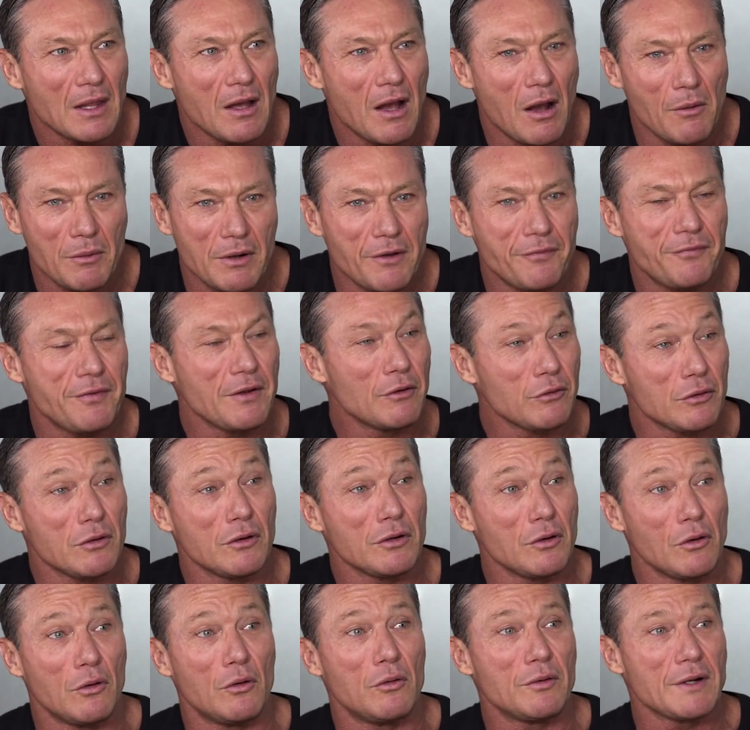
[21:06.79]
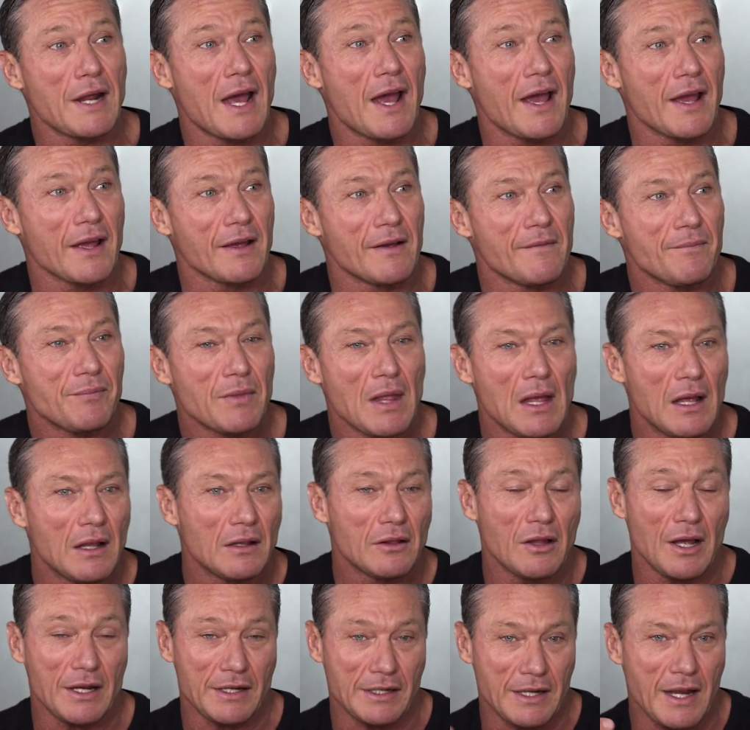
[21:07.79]
I want to feel good all day.
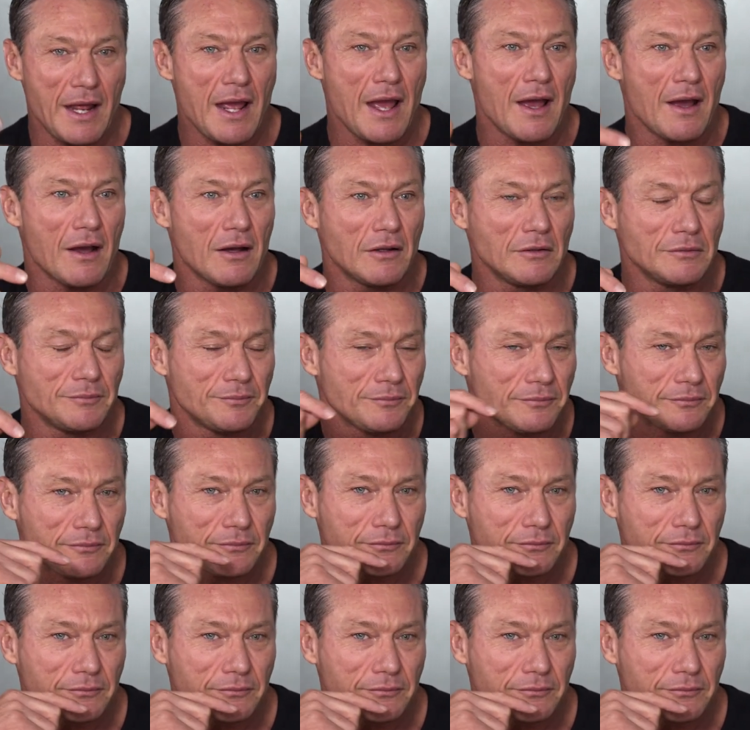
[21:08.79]
Like now,